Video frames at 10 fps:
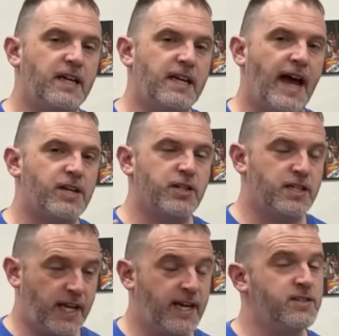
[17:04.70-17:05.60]
If he had actually
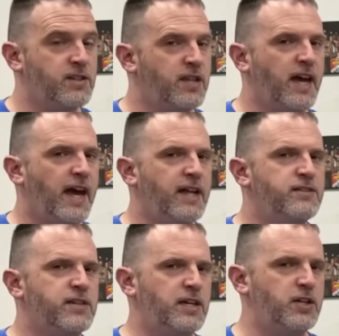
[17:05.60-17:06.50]
tested the
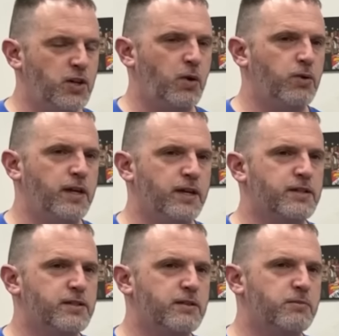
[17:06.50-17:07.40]
heads, he'd know
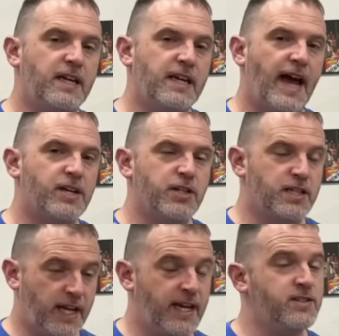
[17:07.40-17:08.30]
this. If he had actually
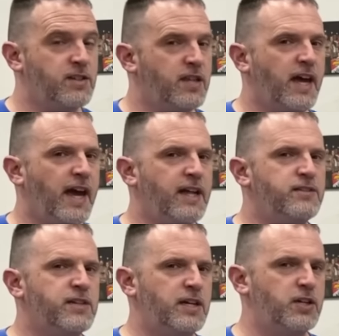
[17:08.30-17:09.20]
tested the
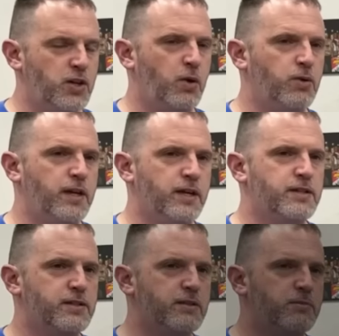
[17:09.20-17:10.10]
heads, he'd know
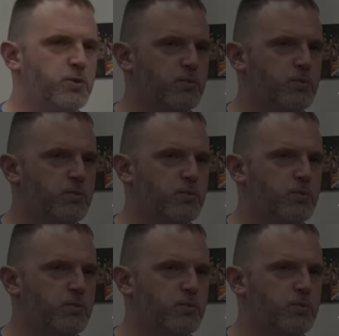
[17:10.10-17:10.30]
this.